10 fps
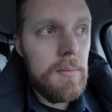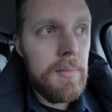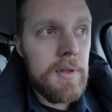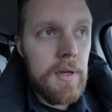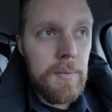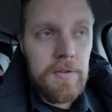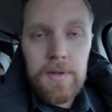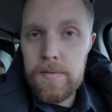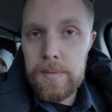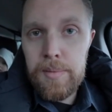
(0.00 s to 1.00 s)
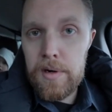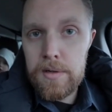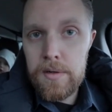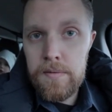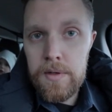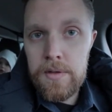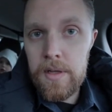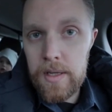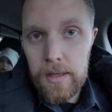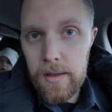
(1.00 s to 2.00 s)
But that was never part of the
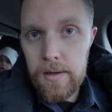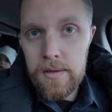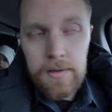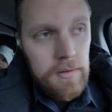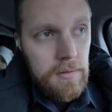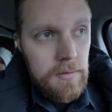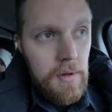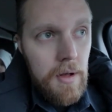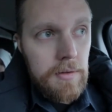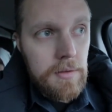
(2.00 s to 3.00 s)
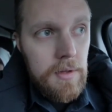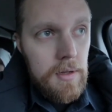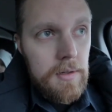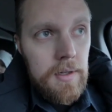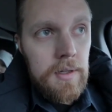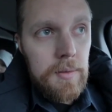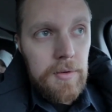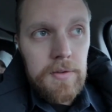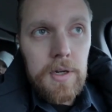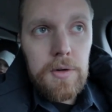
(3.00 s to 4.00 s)
deal. And he
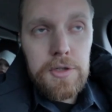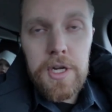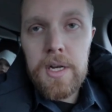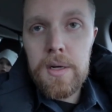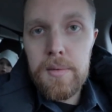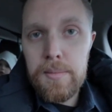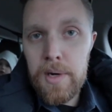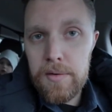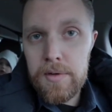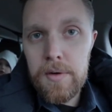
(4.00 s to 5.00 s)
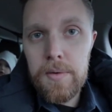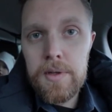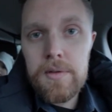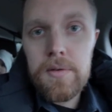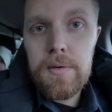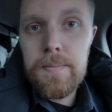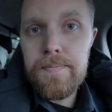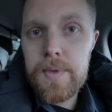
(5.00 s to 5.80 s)
was negotiating about going to